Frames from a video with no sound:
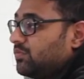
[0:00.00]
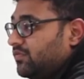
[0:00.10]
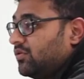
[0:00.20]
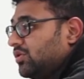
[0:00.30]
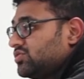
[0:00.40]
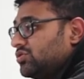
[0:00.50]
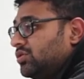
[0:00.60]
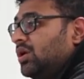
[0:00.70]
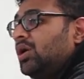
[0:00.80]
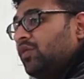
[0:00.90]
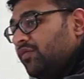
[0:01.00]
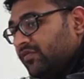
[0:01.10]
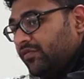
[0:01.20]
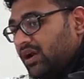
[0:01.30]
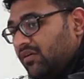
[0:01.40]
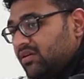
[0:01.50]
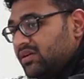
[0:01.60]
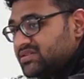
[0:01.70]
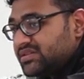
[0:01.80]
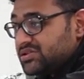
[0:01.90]
you before also, for our
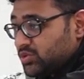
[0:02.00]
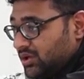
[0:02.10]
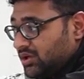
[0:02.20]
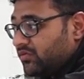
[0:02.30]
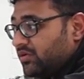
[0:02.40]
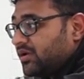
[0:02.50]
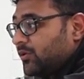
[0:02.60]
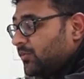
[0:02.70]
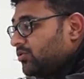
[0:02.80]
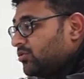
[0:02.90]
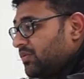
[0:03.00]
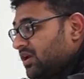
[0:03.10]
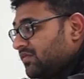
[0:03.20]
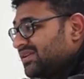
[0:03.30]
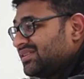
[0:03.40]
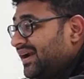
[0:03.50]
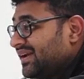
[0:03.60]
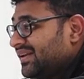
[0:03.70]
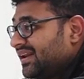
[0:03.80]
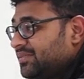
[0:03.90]
research work, we were able to predict with
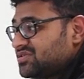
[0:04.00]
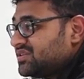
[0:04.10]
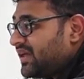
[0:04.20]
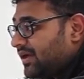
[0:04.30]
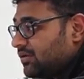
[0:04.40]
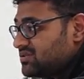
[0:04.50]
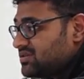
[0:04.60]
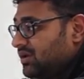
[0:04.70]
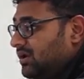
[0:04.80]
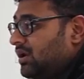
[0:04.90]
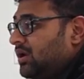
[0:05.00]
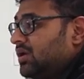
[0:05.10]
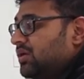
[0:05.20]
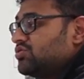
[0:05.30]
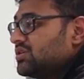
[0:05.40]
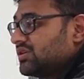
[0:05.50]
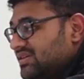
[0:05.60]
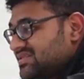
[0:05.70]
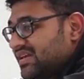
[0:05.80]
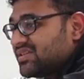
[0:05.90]
99% accuracy using
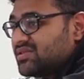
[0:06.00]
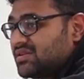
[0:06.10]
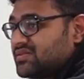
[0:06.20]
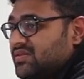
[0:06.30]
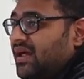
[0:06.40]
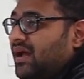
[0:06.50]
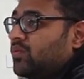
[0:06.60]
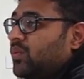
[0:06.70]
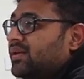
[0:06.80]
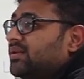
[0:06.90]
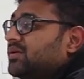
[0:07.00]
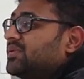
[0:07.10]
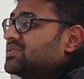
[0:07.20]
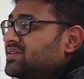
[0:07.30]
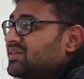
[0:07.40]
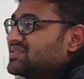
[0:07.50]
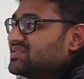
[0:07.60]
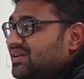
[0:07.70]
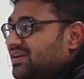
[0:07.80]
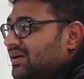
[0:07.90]
these sensors that whether the person is
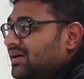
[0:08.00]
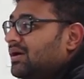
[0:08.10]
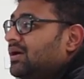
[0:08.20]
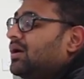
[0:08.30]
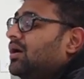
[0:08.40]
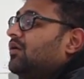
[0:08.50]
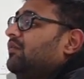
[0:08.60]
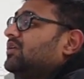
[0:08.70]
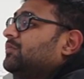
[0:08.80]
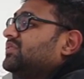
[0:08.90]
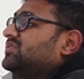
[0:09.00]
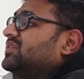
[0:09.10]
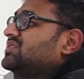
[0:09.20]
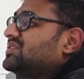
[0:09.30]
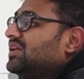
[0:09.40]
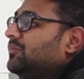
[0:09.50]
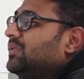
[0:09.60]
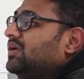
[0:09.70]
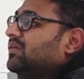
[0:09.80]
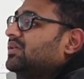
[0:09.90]
sitting, whether the person is
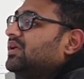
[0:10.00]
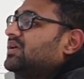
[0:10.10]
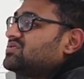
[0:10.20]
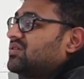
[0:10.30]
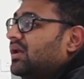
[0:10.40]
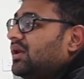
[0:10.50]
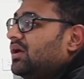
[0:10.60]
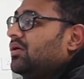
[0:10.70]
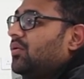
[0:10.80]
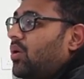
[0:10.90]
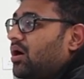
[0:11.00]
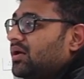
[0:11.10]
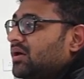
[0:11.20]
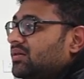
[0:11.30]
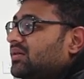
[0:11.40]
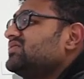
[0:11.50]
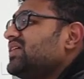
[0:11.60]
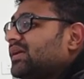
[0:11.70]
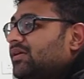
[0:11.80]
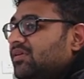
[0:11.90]
sleeping, whether he is running, walking. These
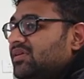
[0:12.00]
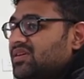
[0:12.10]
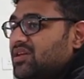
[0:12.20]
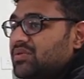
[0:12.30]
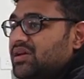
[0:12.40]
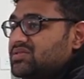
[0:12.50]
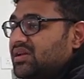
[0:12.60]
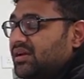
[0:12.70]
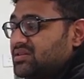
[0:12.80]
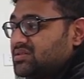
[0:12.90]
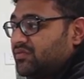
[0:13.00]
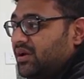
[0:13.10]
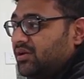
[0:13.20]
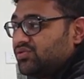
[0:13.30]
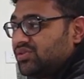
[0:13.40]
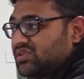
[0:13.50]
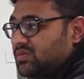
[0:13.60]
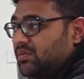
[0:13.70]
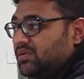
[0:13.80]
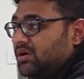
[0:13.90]
activities can be easily classified using
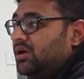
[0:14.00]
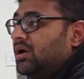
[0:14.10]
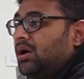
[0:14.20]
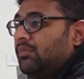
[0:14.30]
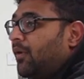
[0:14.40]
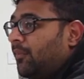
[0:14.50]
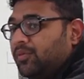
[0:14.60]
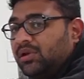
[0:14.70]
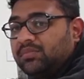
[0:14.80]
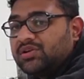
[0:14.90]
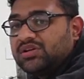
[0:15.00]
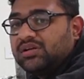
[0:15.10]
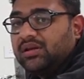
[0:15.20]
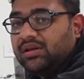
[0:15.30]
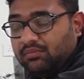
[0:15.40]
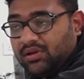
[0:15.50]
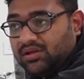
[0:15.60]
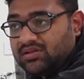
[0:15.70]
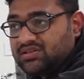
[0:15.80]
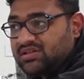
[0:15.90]
some of the popular machine learning
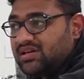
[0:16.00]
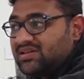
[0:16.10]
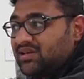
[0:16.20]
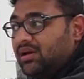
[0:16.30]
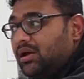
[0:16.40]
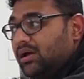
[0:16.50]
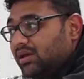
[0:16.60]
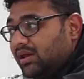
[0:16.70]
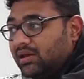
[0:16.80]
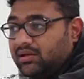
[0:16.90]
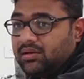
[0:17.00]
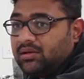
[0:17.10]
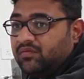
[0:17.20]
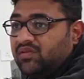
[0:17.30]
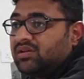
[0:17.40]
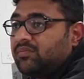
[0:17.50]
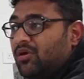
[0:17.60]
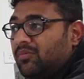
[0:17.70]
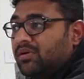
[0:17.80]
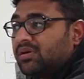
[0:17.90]
methods such as KNN with the
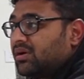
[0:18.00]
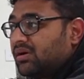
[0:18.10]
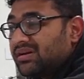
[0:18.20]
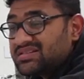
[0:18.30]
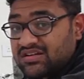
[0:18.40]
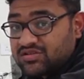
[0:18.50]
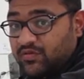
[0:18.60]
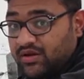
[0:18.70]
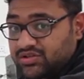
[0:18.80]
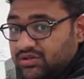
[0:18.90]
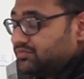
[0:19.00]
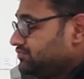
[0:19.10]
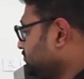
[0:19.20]
proper distance function.